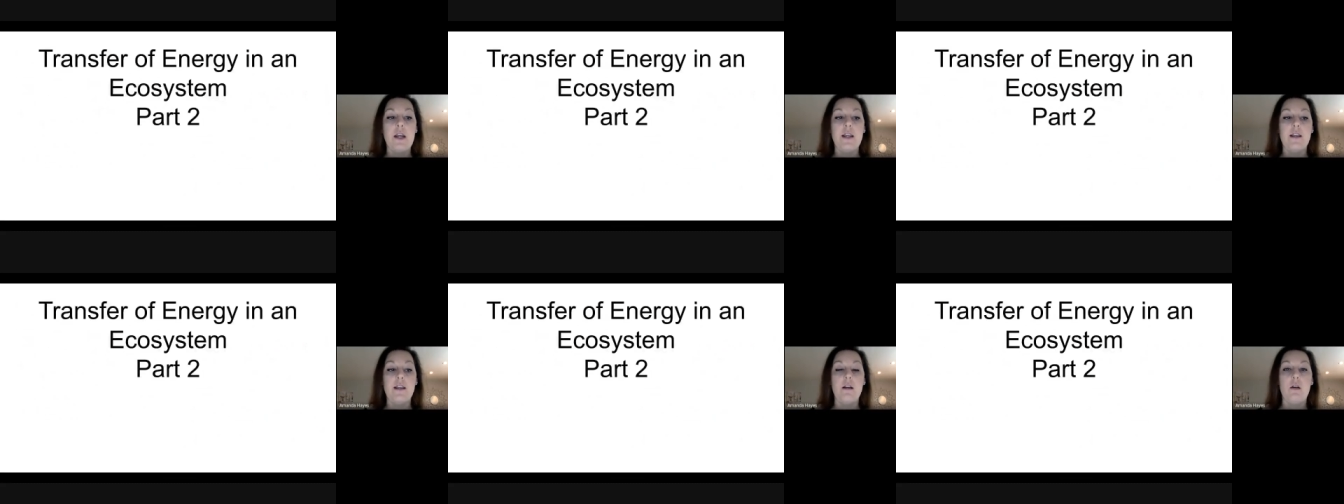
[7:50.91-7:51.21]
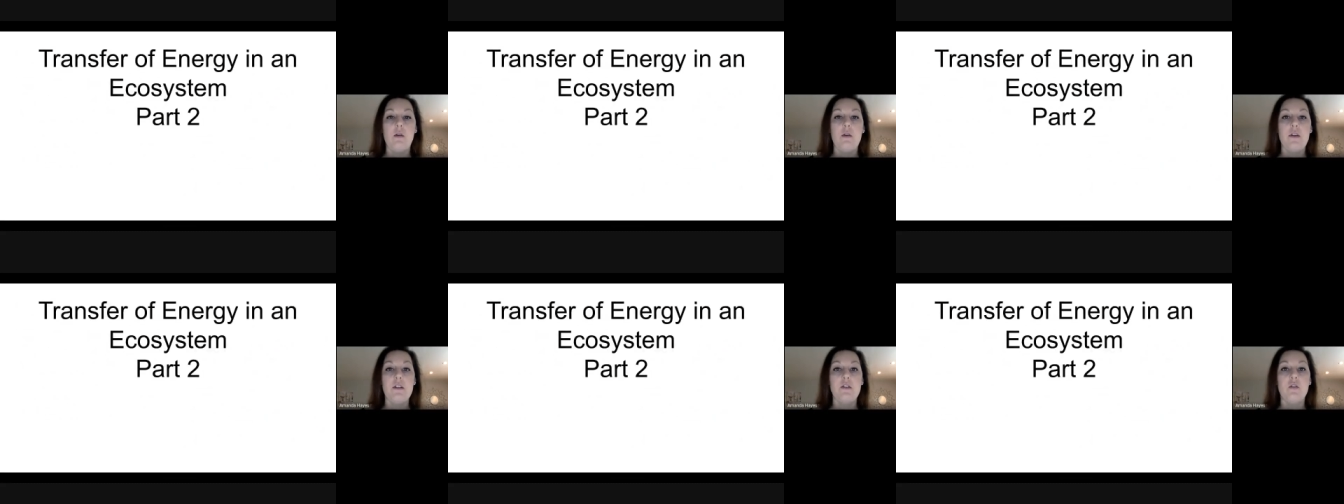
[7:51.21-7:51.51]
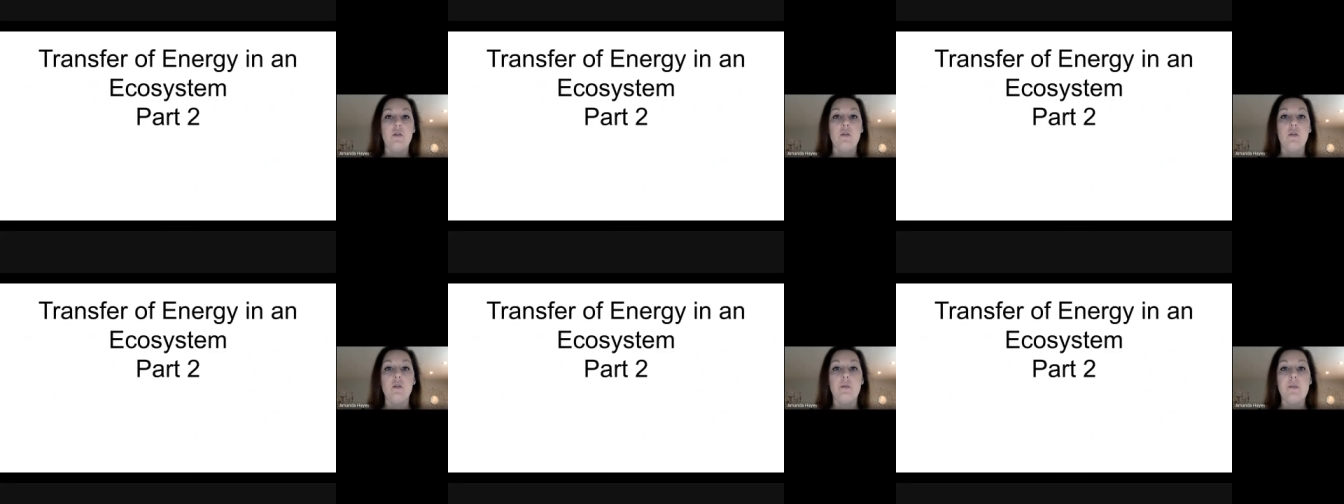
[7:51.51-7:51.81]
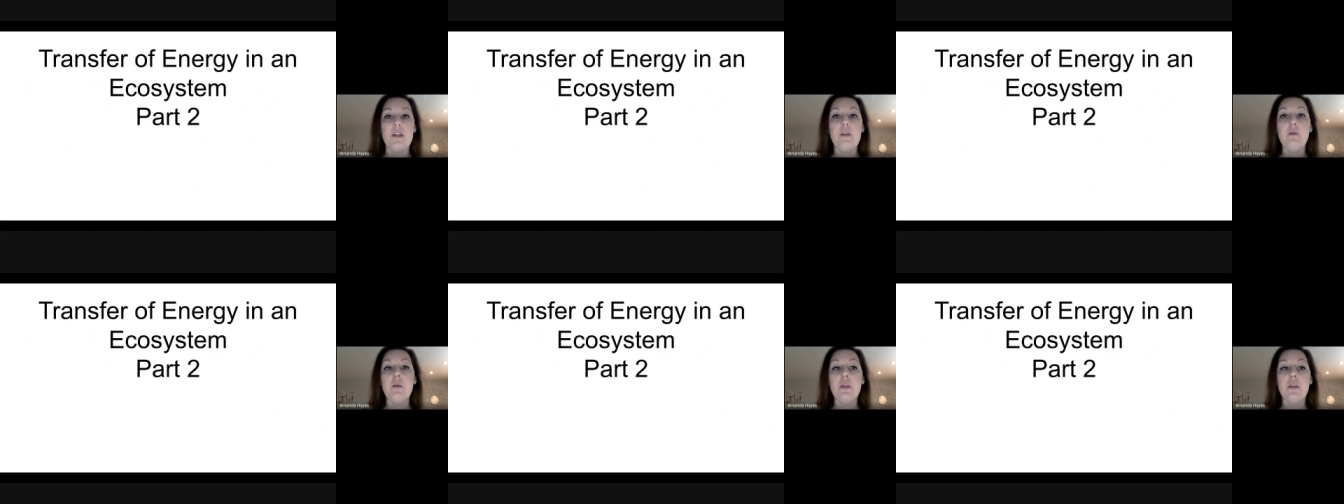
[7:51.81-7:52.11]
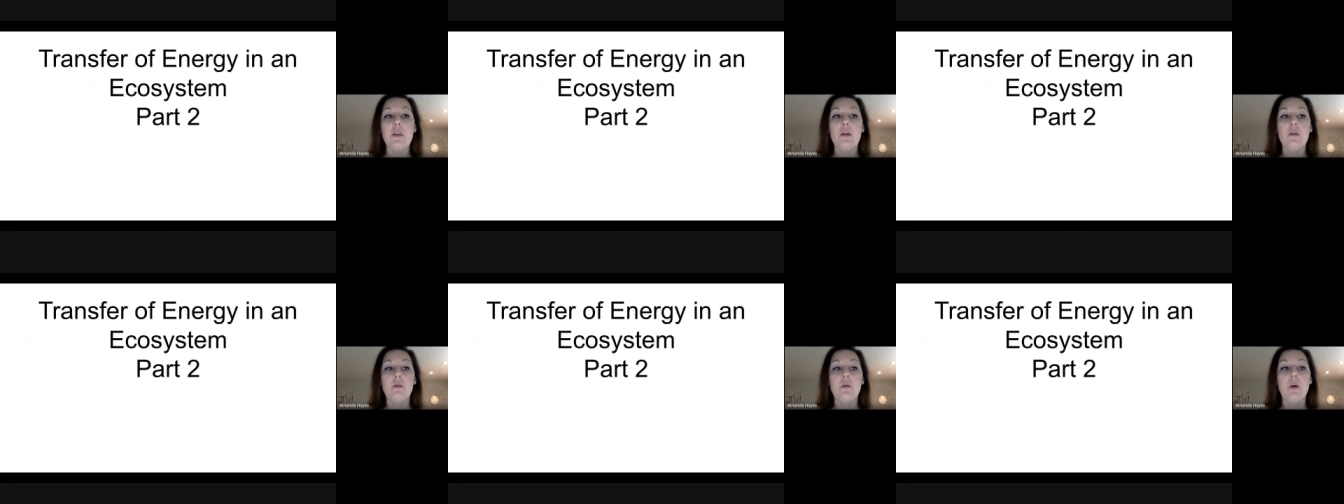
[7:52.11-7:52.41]
I can always Google Meet with
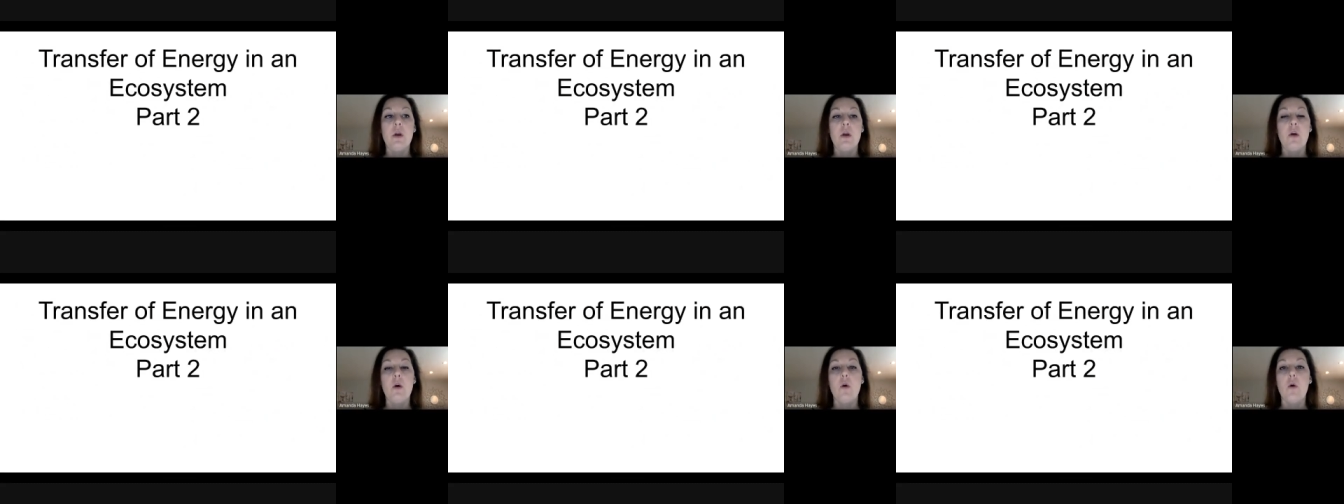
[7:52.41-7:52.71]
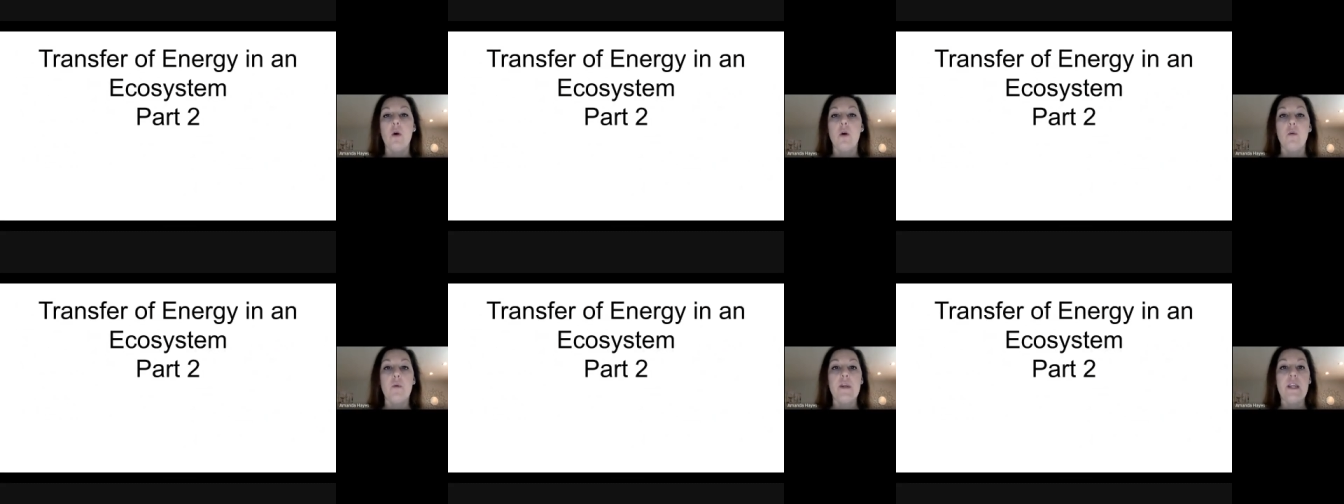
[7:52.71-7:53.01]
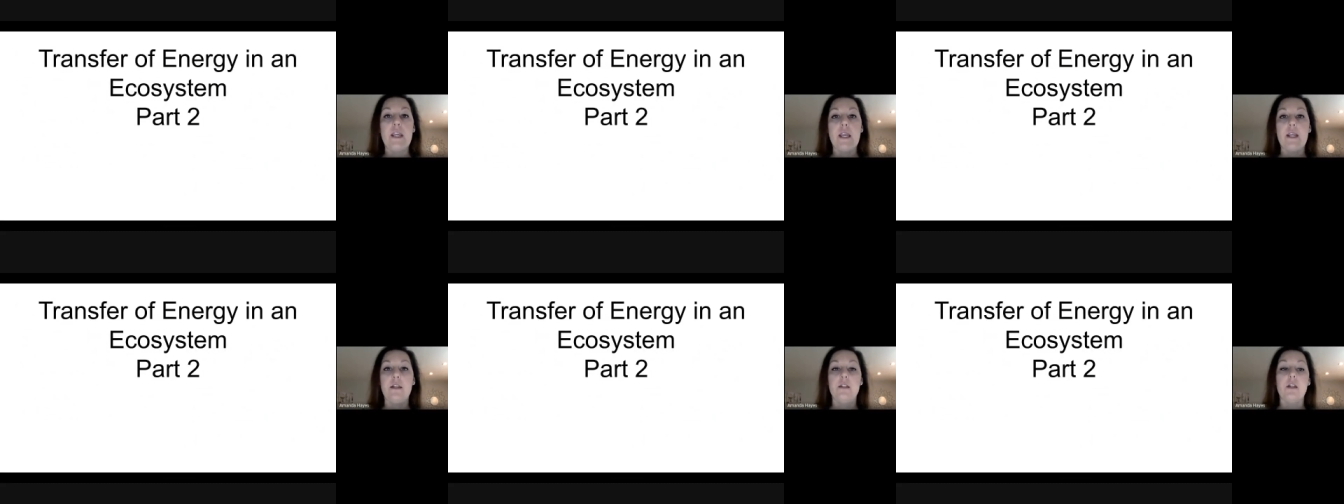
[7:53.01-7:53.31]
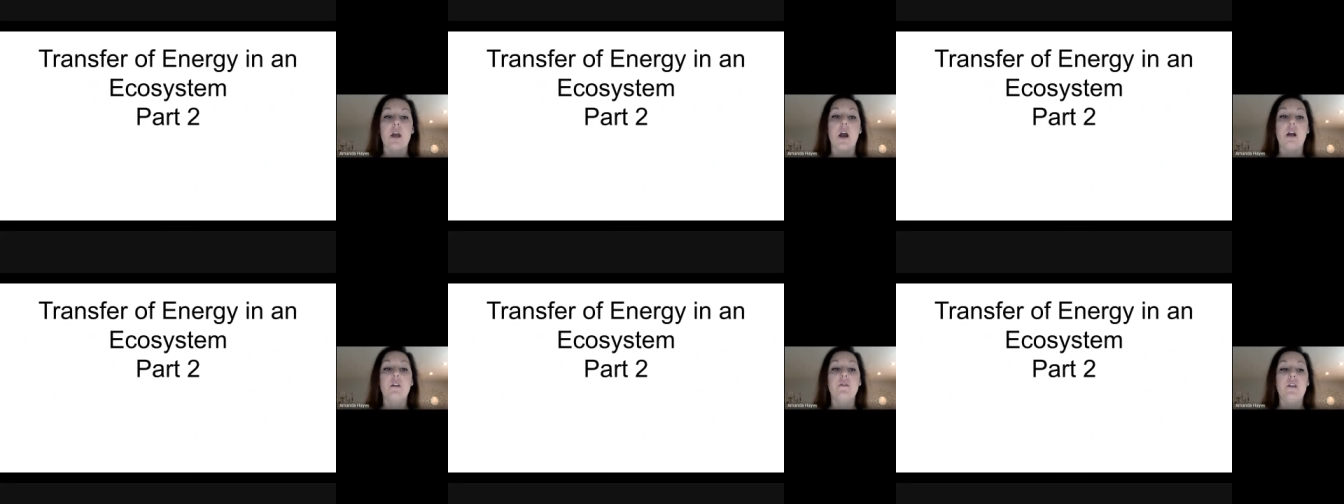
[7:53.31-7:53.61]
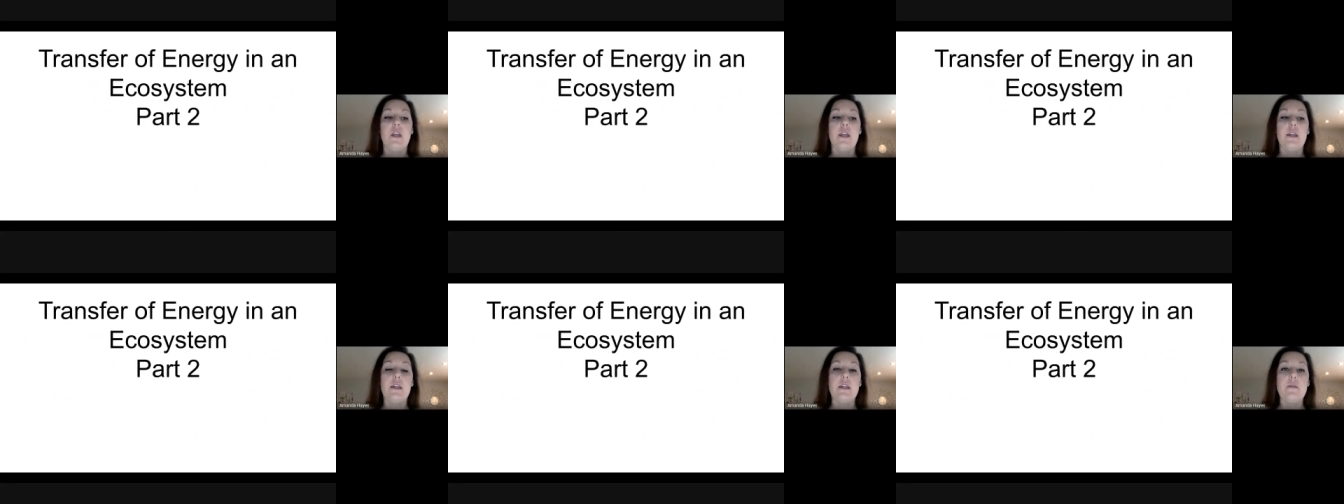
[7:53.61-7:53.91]
you, or we can talk
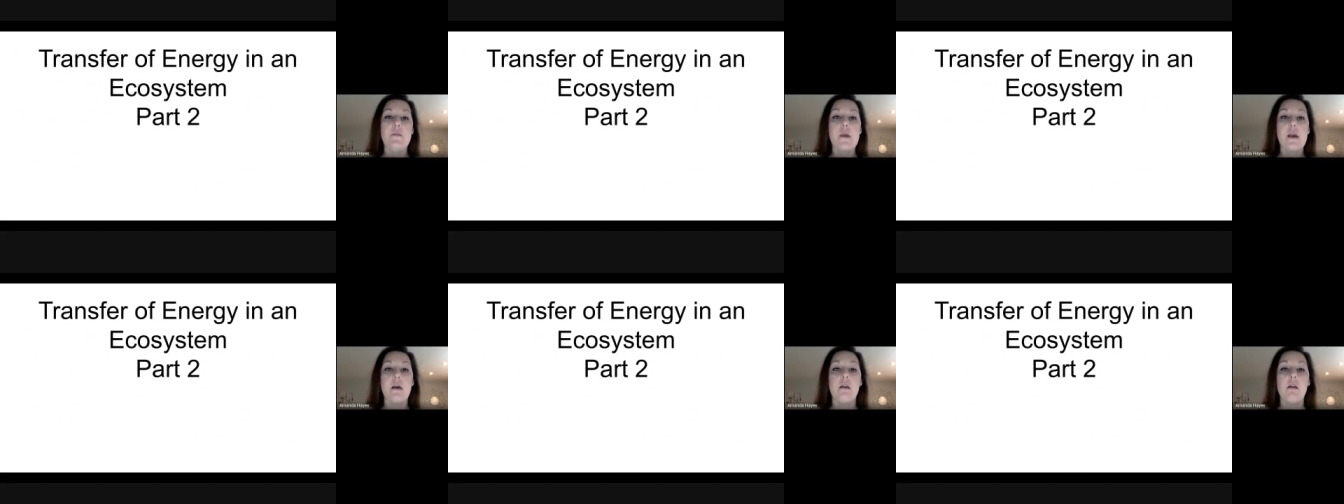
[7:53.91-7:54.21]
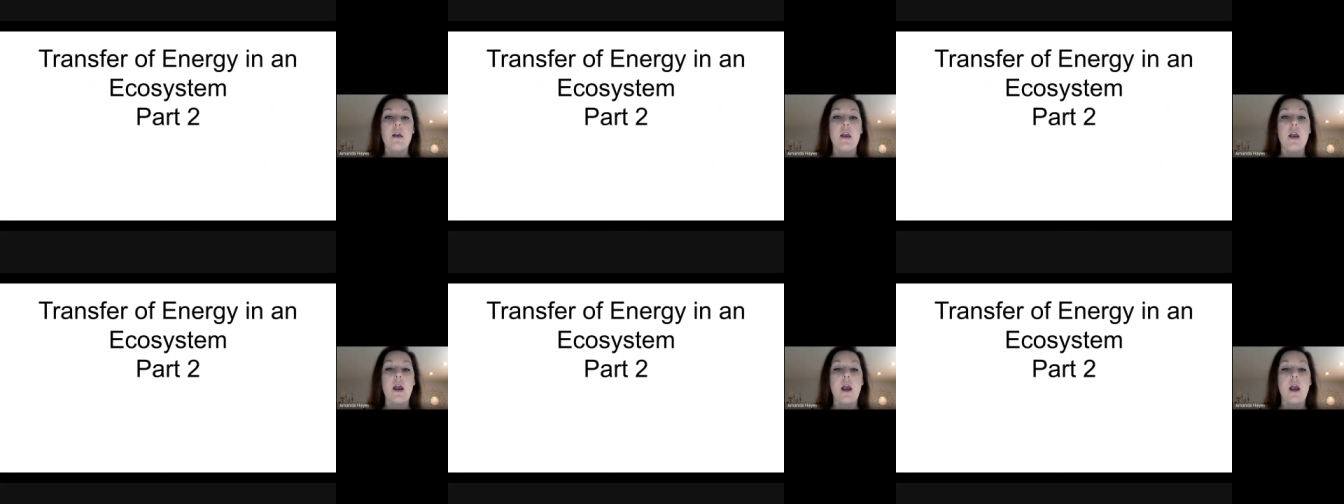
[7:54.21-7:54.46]
via email.